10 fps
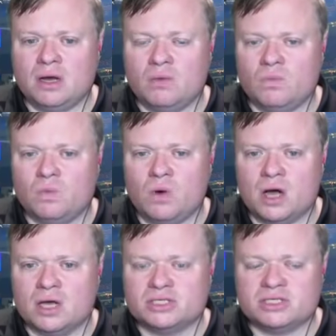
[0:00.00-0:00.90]

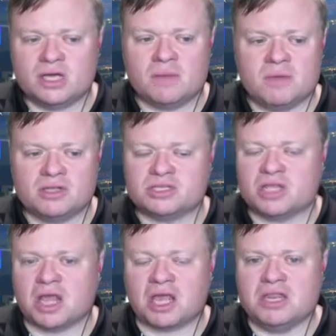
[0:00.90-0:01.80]
was, I mean, just
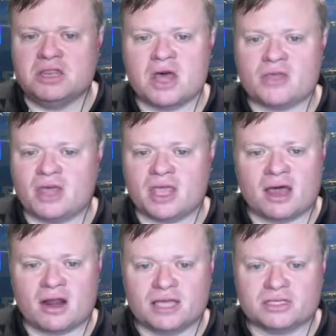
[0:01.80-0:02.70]
like a nothing
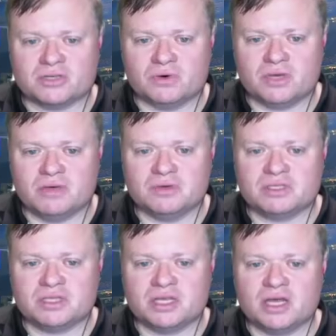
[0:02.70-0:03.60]
out of high school. He
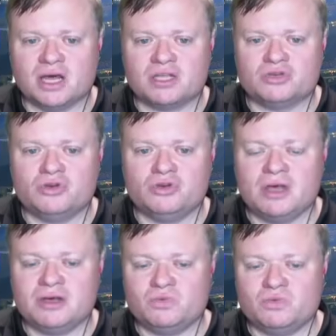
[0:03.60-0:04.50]
was the uh,
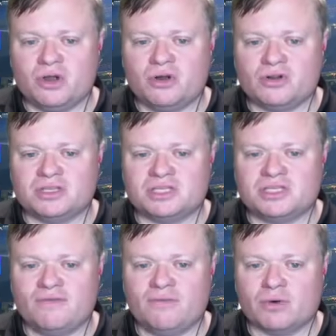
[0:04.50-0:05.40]

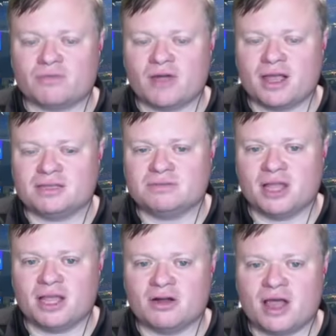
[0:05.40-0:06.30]
2,164th ranked
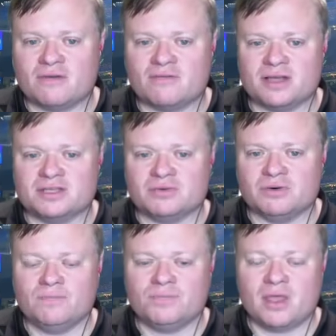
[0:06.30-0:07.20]
player out of high
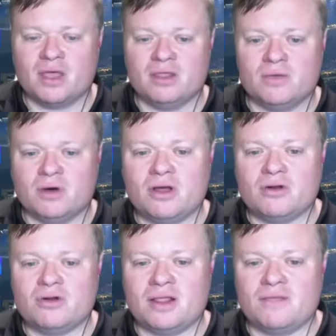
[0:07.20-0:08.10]
school, the
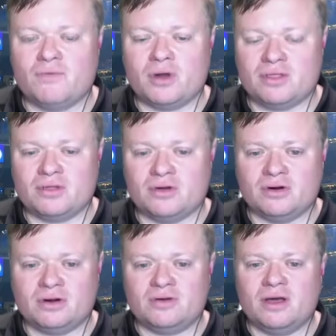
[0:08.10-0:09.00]

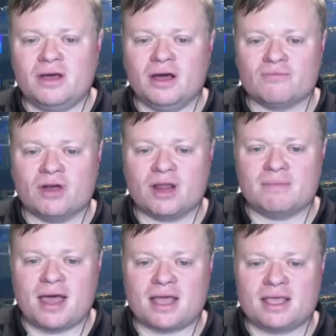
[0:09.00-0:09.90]
143rd uh, running
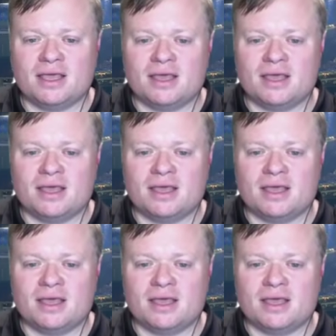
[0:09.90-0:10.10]
back,